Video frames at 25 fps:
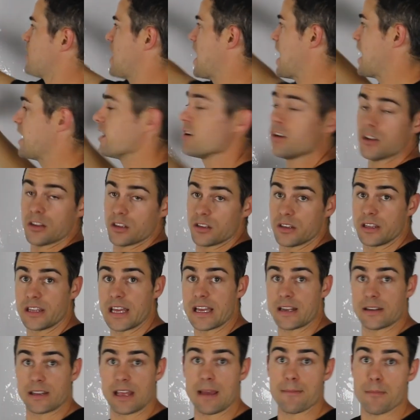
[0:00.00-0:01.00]
And
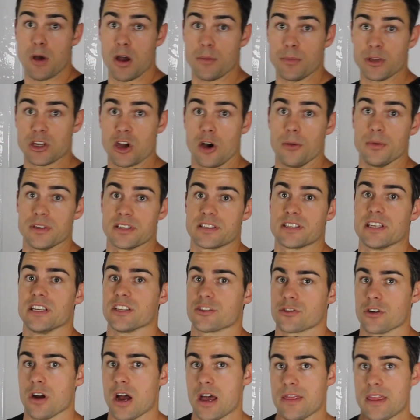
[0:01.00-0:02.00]
that might be common
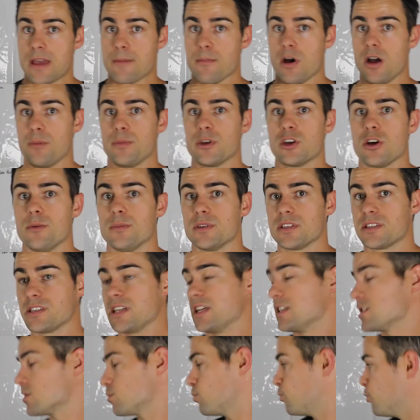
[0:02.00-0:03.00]
sense, right? That might be common
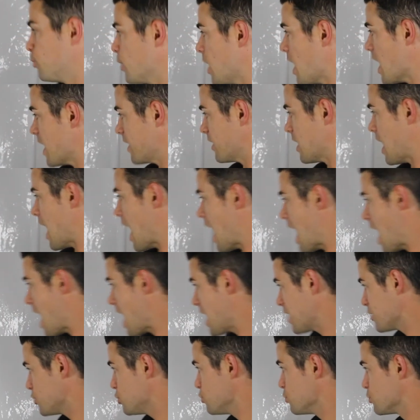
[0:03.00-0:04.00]
sense, but
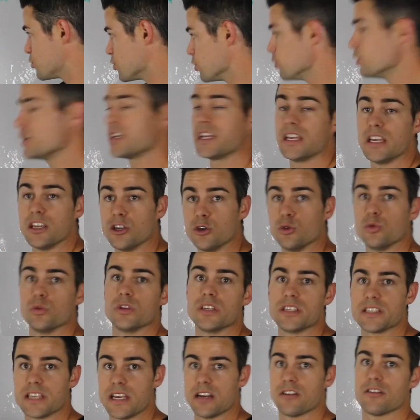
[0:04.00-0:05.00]
are you doing it in all
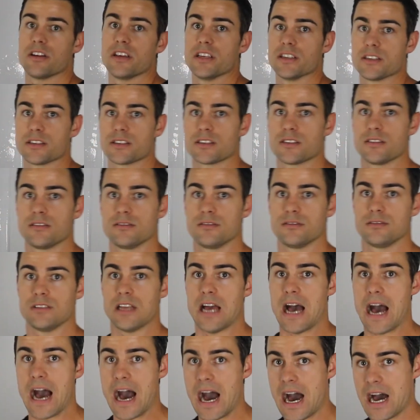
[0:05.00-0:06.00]
these areas?
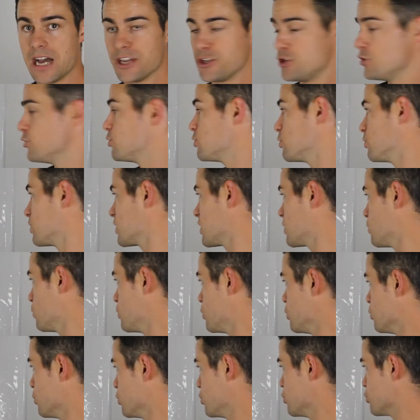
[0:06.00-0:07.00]
Are you doing it
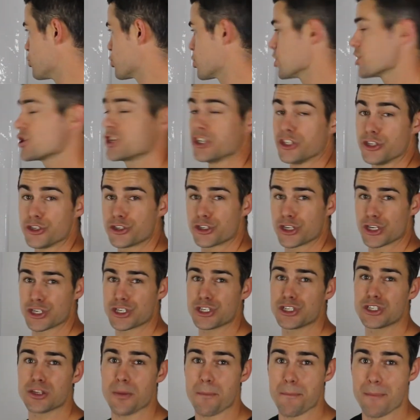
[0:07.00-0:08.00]
with your nutrition?
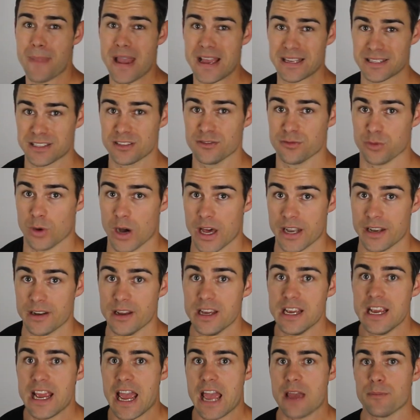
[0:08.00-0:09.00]
Nutrition's a massive one.
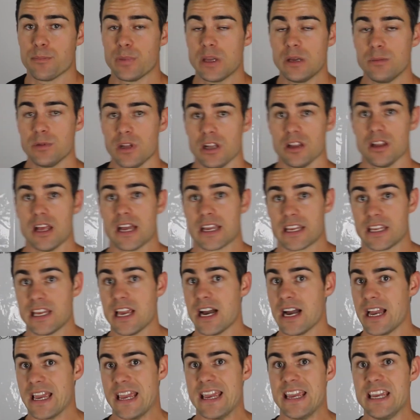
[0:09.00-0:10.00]
And people are like,
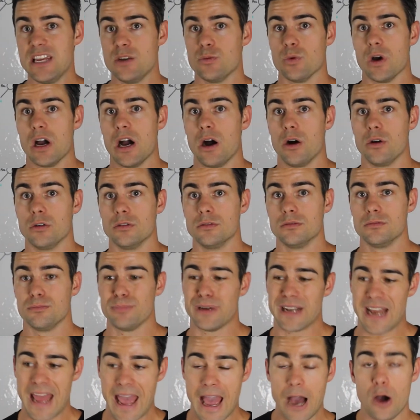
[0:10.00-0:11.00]
yeah, I eat well,
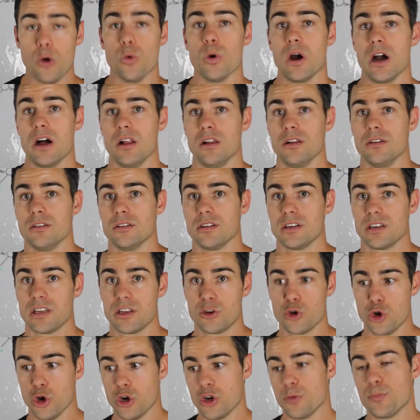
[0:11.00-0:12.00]
but how well?
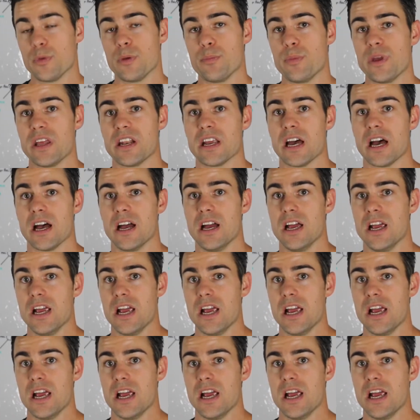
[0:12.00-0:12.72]
Could it be better?